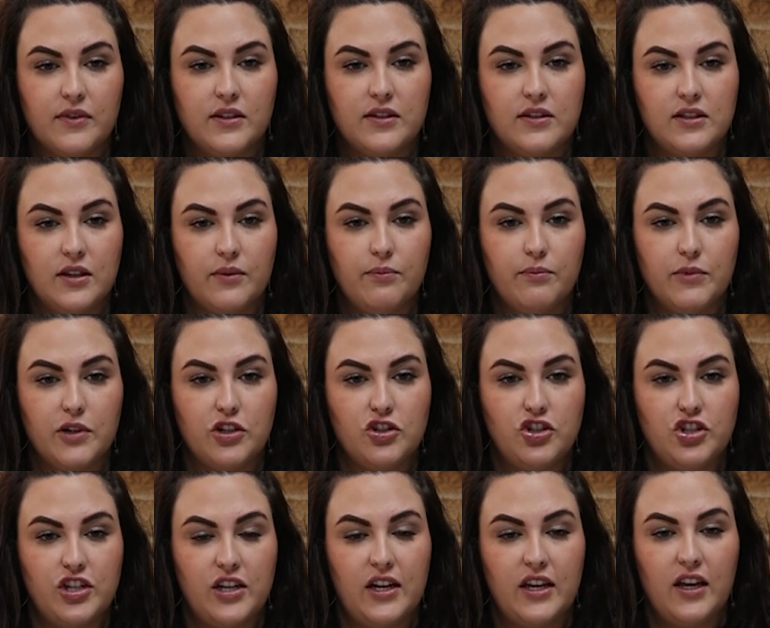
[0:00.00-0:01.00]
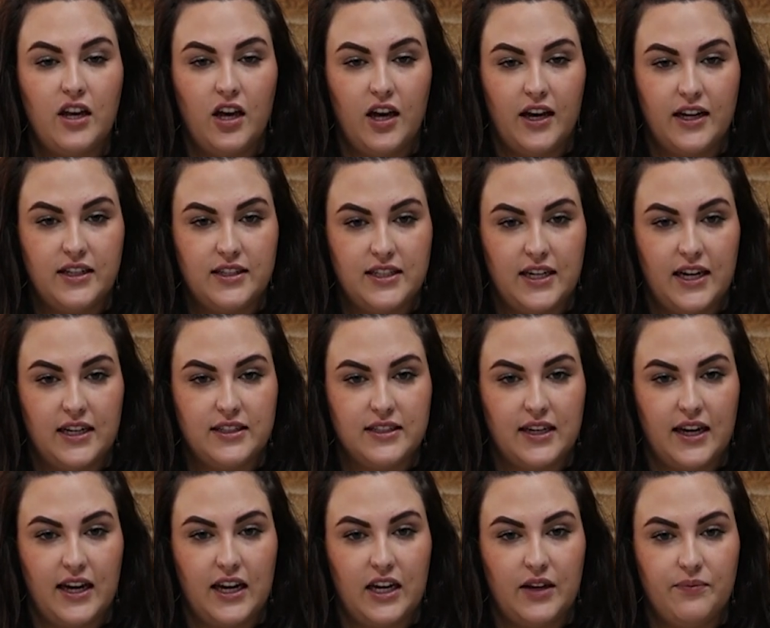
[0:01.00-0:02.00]
submersion and contact
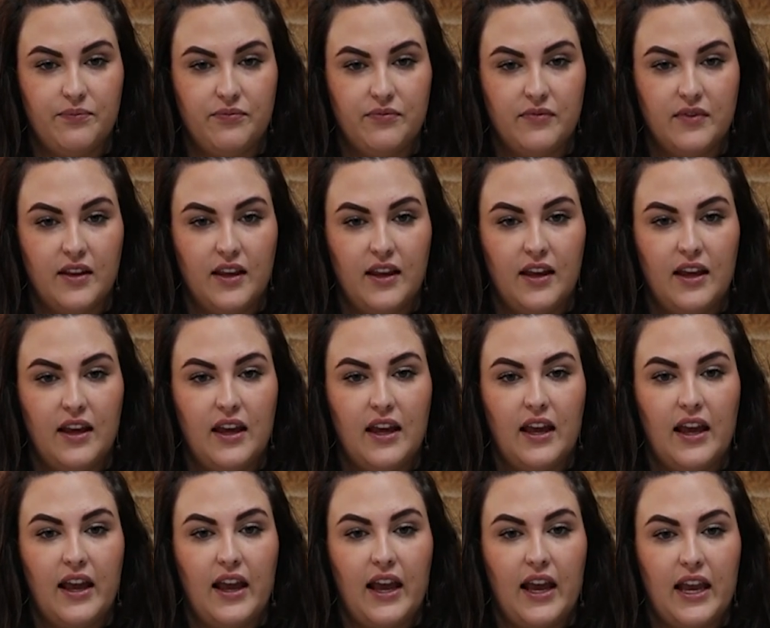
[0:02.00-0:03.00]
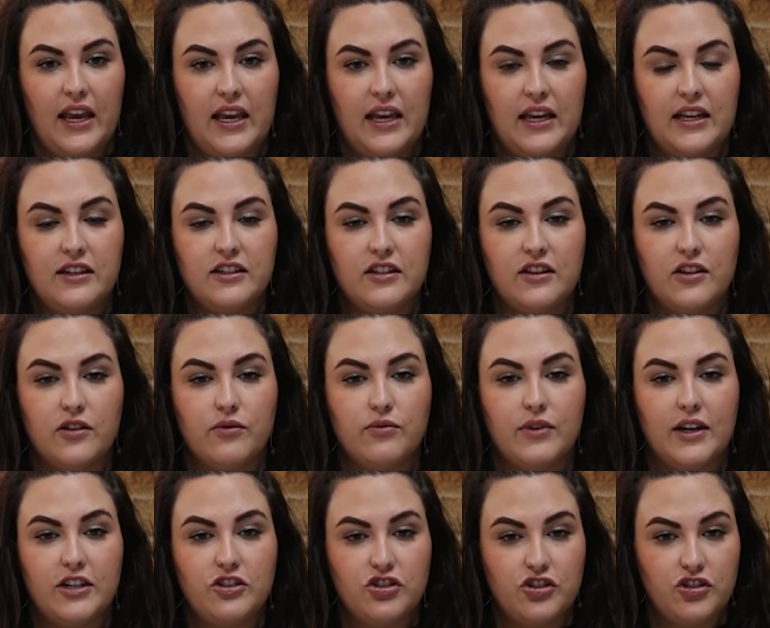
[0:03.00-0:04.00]
time, and the
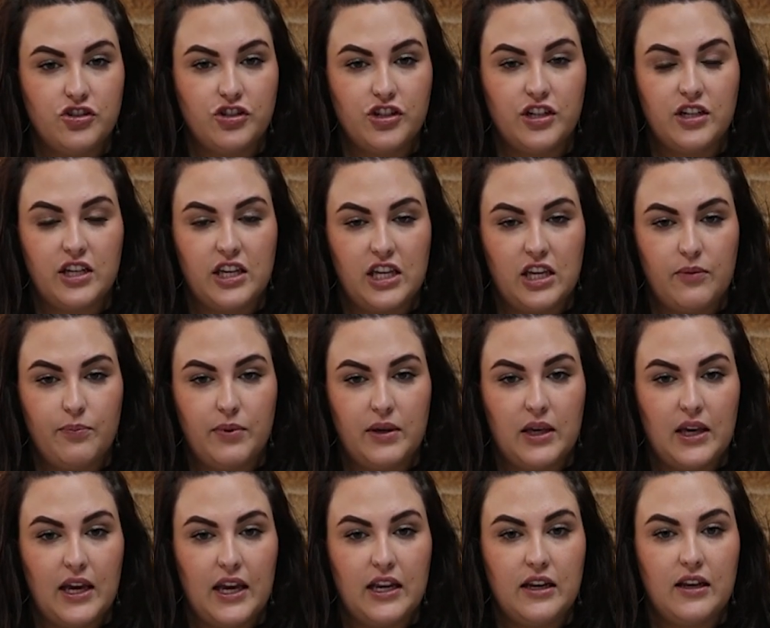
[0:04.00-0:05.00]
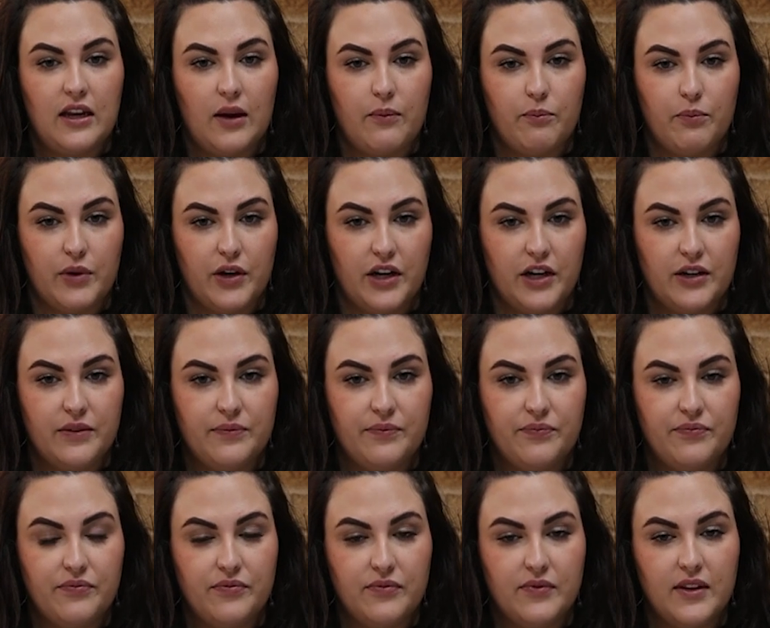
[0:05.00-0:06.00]
registered EPA number.
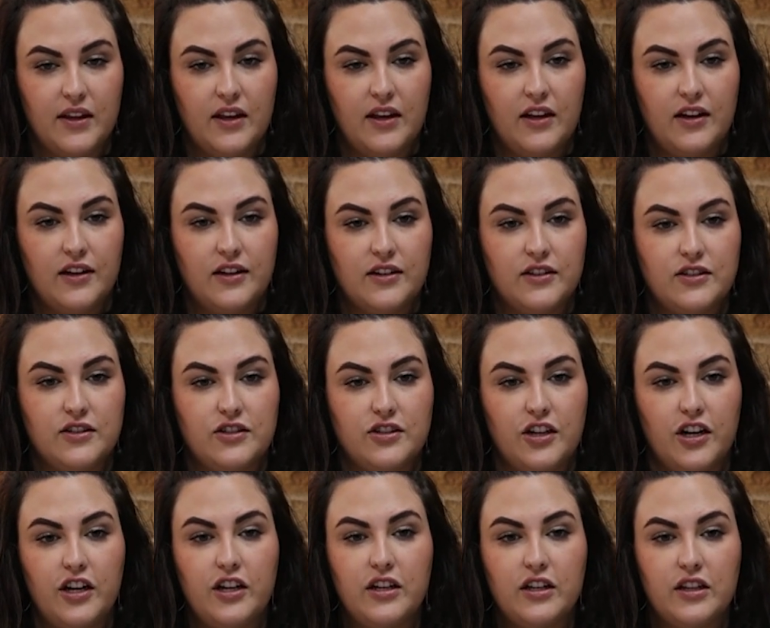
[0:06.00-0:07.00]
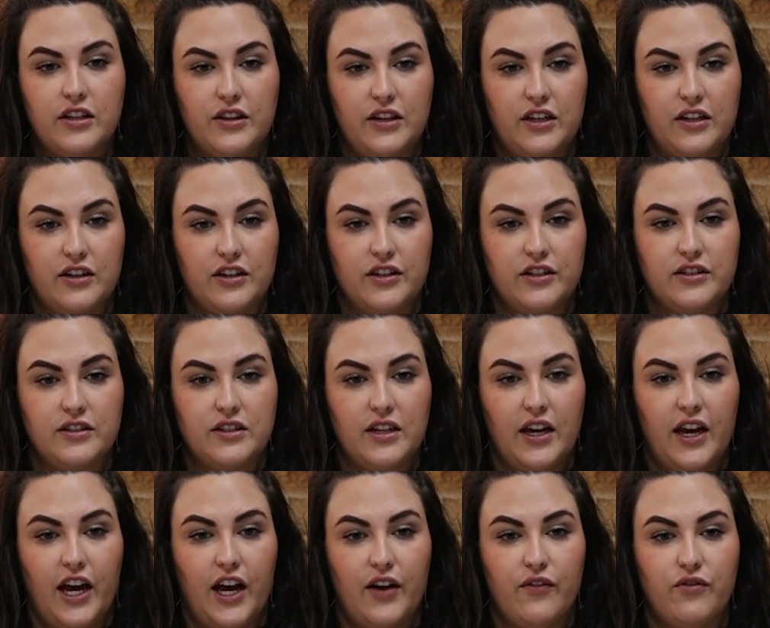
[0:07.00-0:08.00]
Certain cleaners
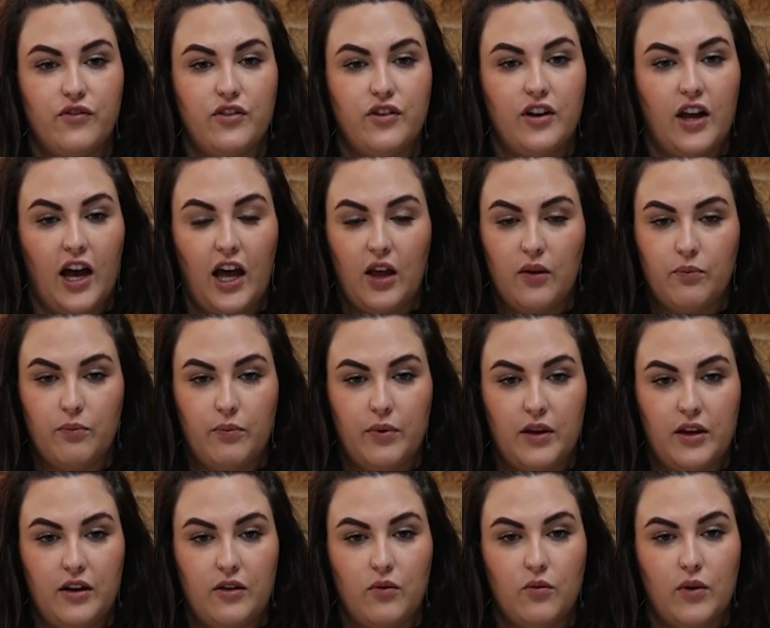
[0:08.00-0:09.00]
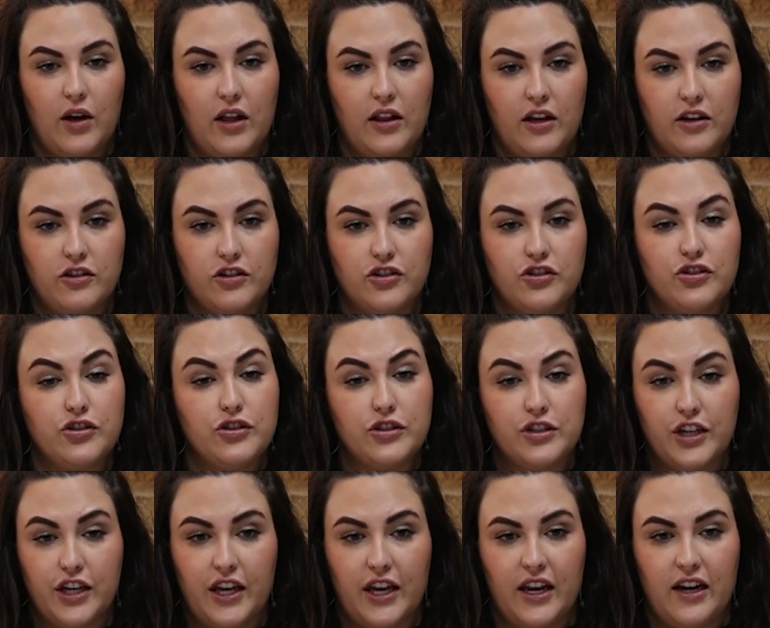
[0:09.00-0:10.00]
have not been well
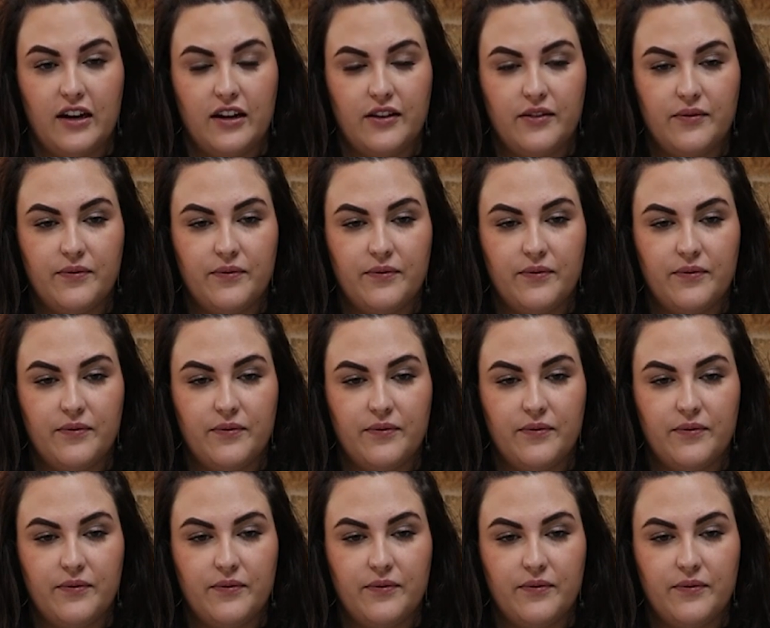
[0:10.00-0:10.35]
understood.